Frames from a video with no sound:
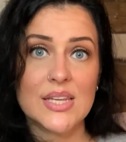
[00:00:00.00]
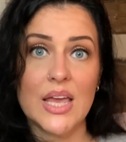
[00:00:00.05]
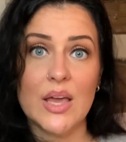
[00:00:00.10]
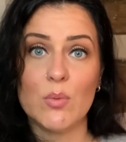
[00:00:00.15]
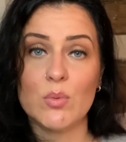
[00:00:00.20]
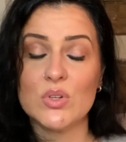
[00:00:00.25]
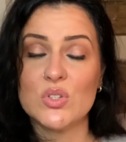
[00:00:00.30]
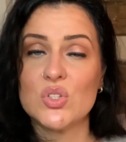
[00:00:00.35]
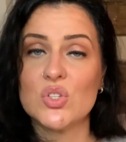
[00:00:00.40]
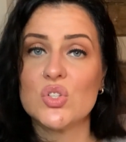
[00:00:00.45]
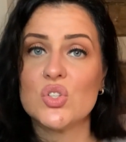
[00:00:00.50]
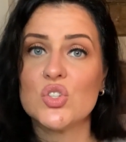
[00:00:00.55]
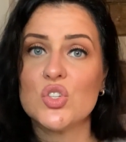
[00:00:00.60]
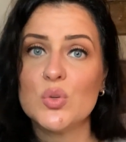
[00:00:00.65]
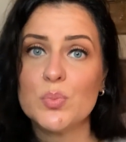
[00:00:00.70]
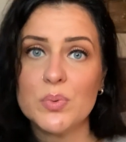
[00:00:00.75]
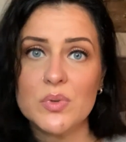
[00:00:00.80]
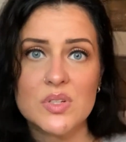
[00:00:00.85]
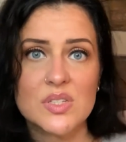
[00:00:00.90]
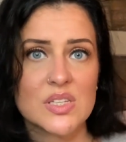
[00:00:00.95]
It was
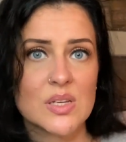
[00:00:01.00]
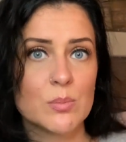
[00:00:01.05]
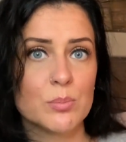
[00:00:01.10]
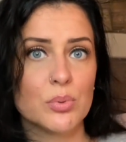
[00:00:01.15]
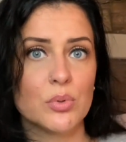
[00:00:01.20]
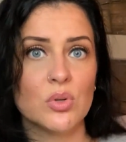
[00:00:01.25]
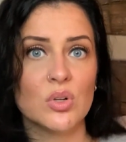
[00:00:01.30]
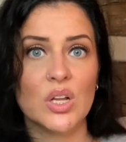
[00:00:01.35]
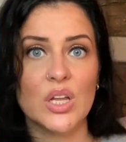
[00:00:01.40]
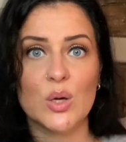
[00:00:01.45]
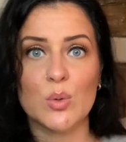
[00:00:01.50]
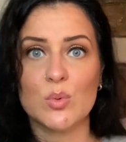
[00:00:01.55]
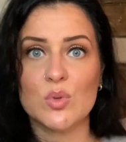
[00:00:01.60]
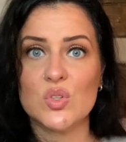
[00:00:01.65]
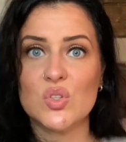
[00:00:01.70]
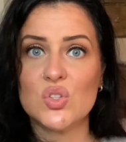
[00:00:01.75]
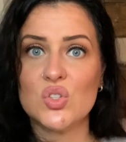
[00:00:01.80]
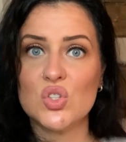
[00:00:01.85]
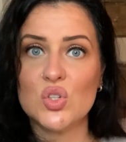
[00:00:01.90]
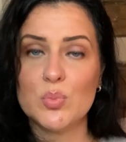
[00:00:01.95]
super simple, it was
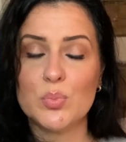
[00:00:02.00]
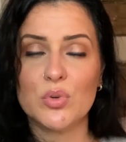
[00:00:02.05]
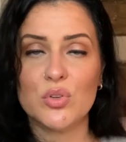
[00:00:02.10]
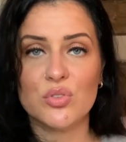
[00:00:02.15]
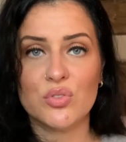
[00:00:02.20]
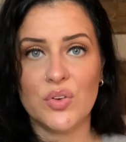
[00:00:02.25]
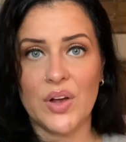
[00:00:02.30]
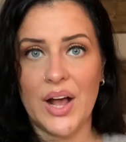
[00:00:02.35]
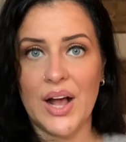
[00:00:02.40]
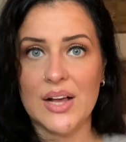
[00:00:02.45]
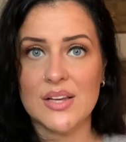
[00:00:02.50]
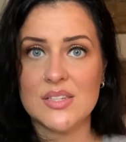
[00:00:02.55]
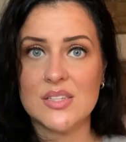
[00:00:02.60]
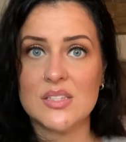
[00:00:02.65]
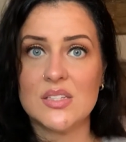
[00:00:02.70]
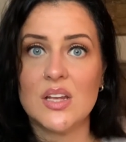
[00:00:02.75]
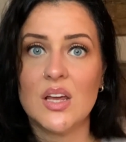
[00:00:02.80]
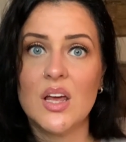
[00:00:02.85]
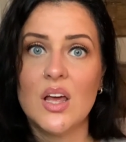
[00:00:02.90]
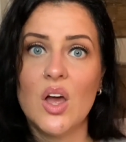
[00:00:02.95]
super
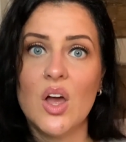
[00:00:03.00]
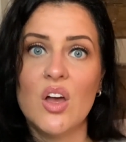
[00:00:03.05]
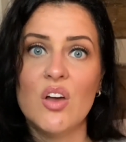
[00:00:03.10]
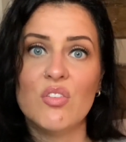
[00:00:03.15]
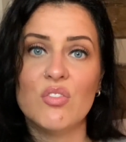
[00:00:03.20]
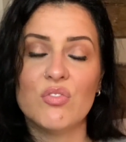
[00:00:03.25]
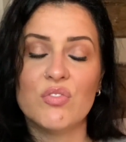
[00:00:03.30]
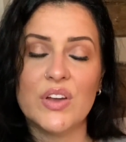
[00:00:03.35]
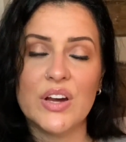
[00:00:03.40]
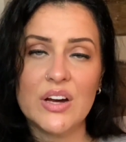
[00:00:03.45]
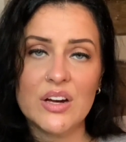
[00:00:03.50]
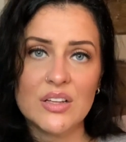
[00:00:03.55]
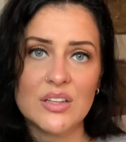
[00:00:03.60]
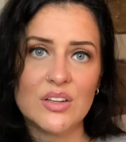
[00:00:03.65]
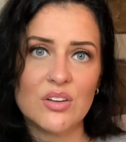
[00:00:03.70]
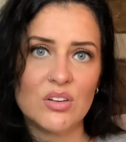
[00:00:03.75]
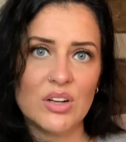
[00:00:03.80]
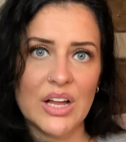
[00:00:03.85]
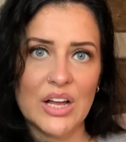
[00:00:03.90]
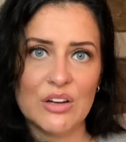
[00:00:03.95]
fast, very
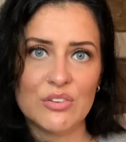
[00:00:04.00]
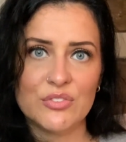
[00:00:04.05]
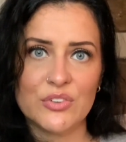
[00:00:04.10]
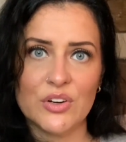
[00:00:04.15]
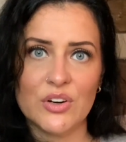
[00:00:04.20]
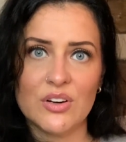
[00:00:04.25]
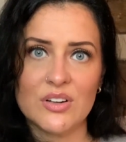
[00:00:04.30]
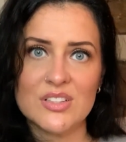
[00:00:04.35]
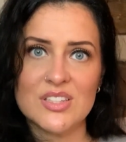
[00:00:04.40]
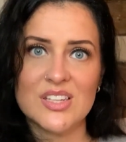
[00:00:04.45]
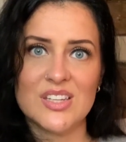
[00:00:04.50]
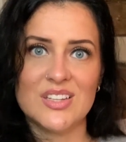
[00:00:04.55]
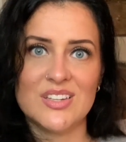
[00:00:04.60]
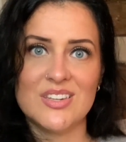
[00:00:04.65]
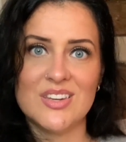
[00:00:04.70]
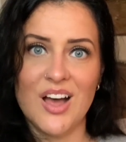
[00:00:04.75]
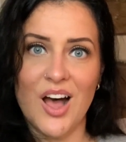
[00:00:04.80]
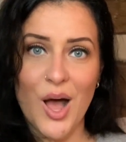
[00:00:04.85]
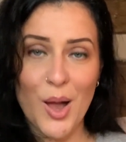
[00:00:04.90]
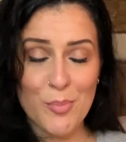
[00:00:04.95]
little effort,
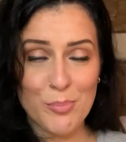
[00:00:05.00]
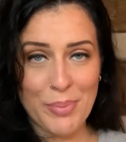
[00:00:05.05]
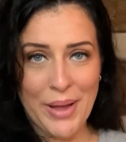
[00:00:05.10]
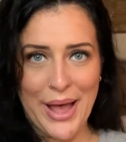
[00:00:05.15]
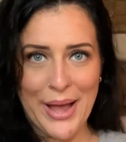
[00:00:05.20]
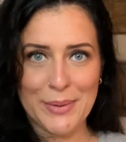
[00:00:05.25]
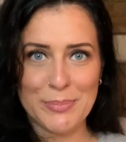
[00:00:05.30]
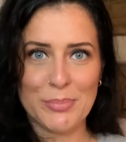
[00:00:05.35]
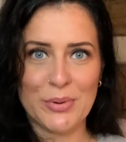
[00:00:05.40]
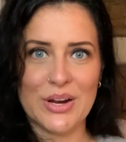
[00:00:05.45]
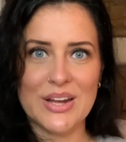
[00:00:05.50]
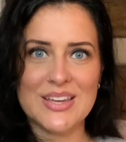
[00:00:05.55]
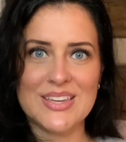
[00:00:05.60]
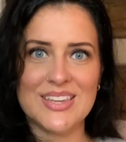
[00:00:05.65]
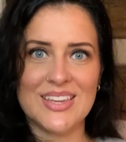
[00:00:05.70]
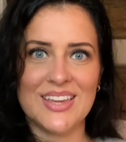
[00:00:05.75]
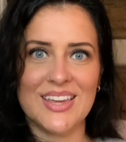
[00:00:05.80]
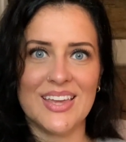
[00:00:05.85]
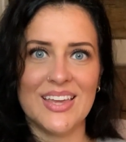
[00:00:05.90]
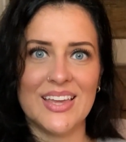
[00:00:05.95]
not
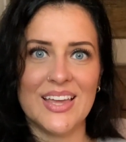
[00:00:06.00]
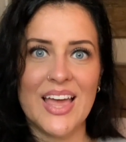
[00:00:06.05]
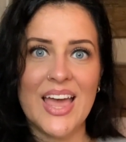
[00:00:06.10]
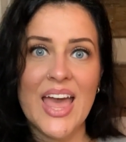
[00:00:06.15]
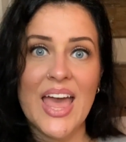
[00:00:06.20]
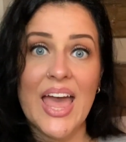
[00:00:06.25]
backbreaking.